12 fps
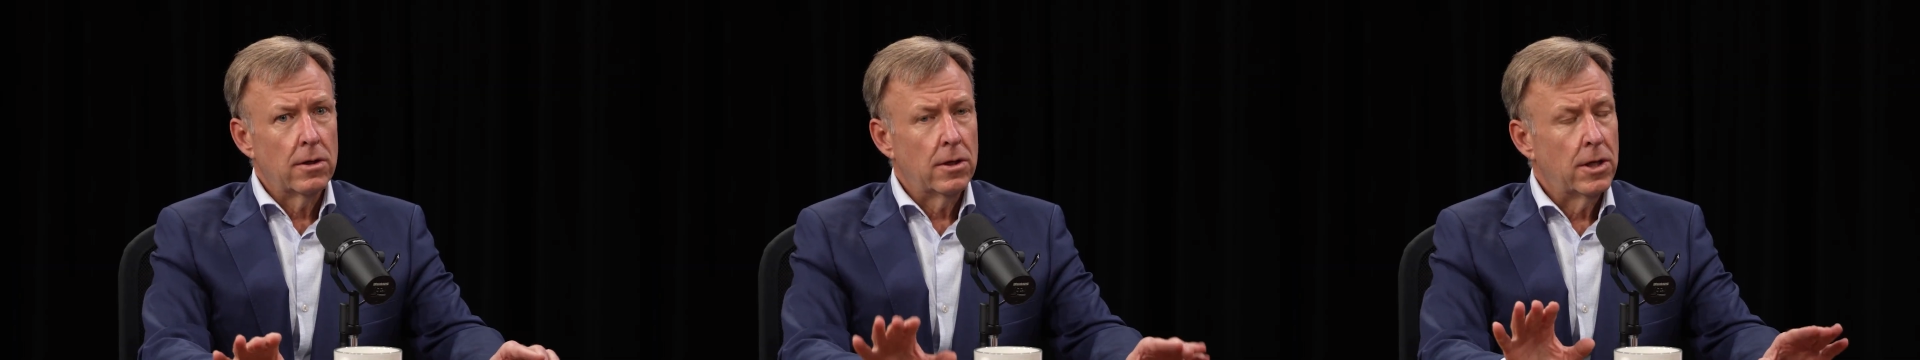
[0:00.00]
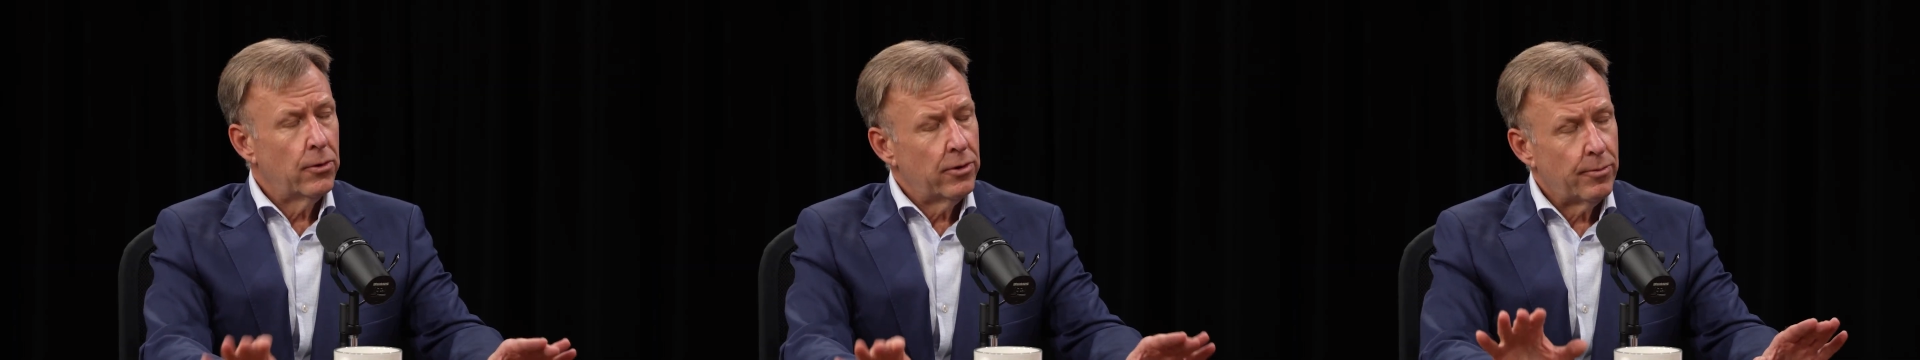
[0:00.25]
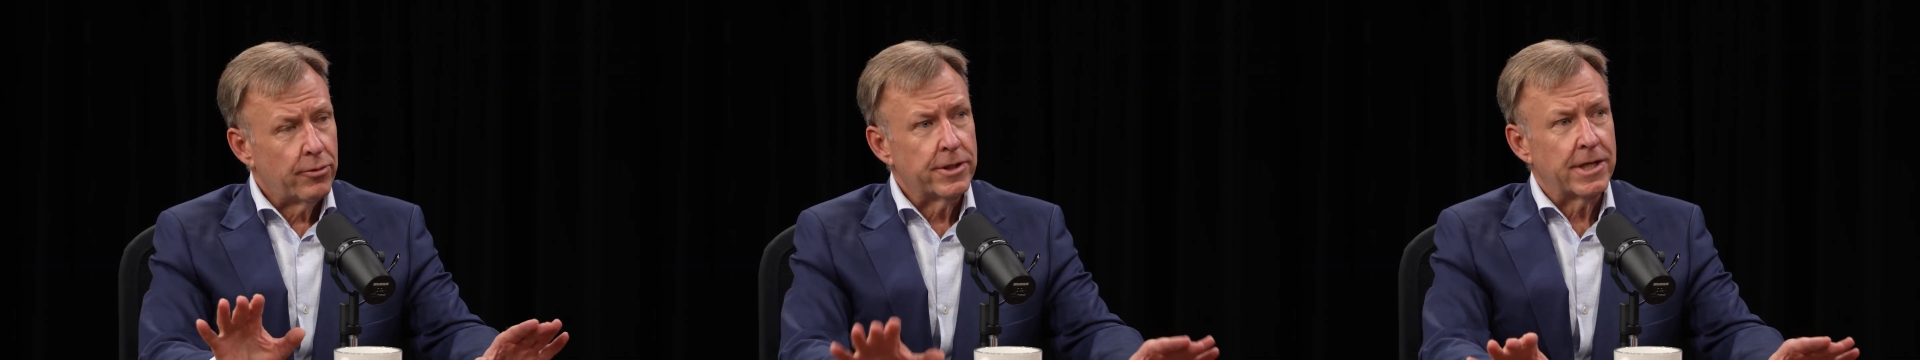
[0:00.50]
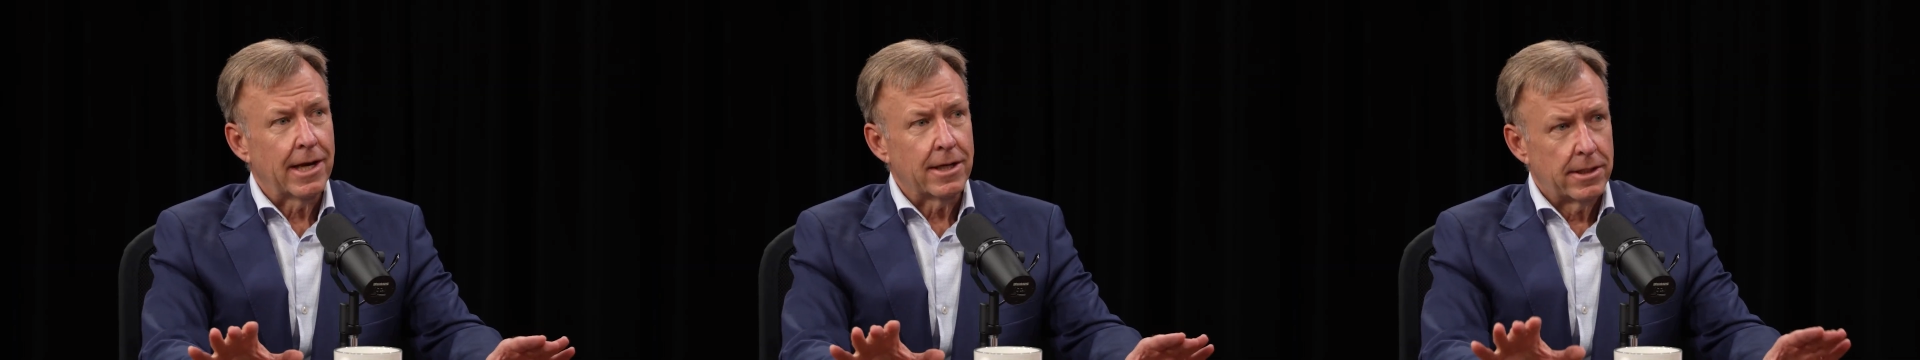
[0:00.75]
don't want to
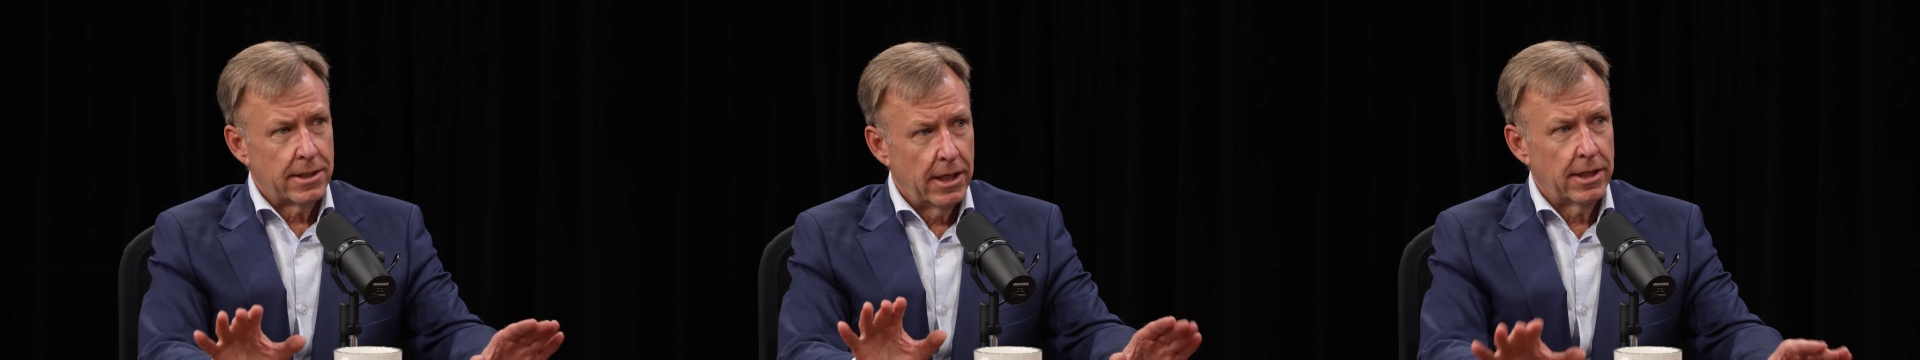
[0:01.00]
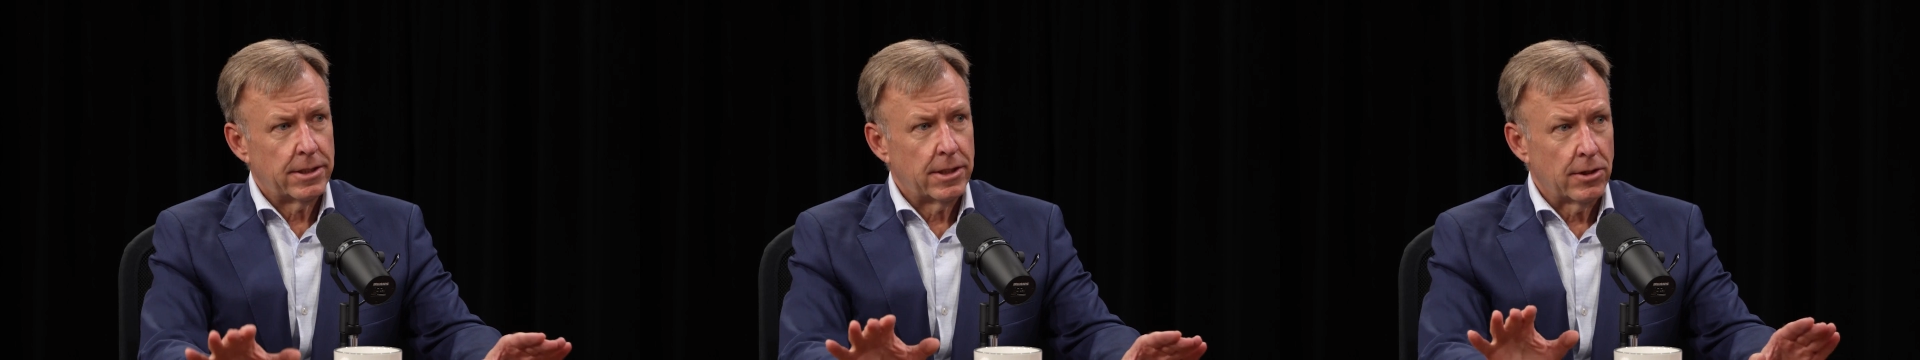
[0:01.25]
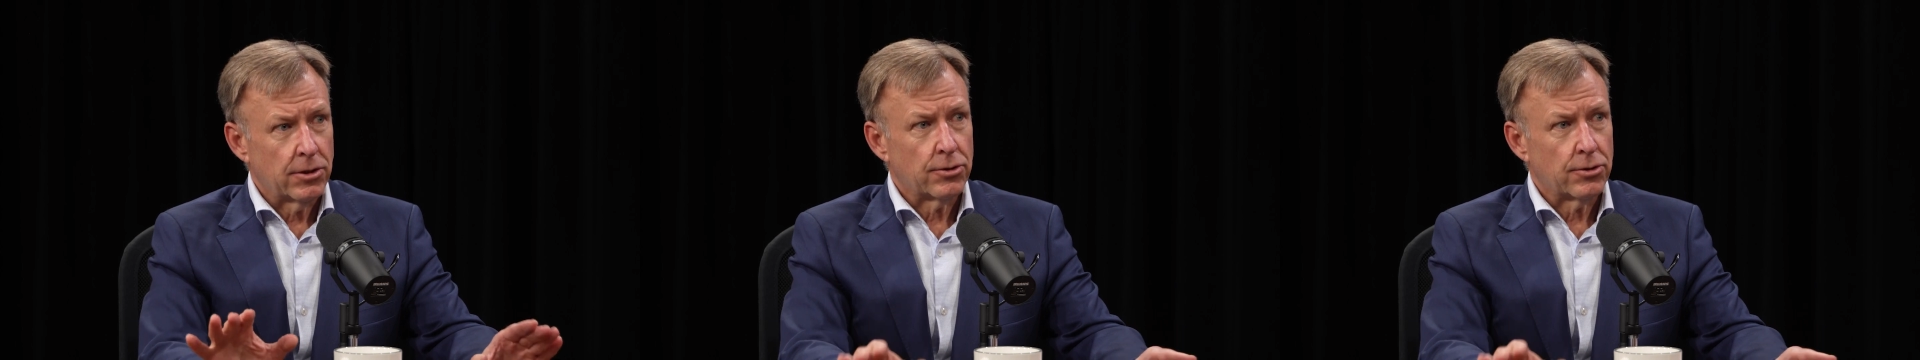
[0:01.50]
present testing